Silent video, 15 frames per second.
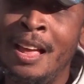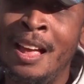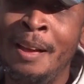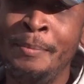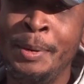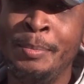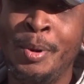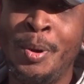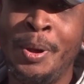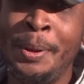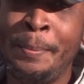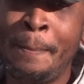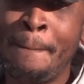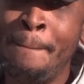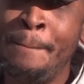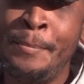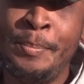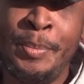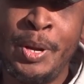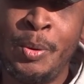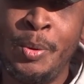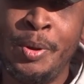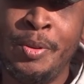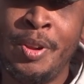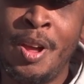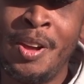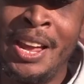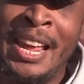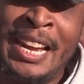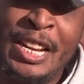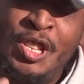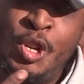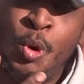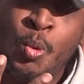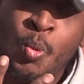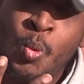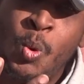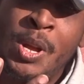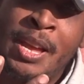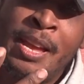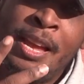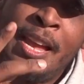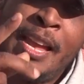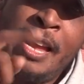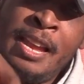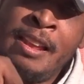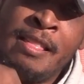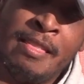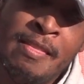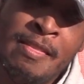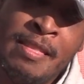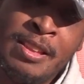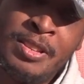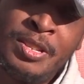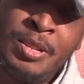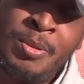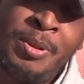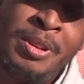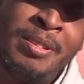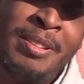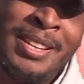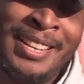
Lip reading: I'm your boy, Big Wheel Dog 82 in the soil.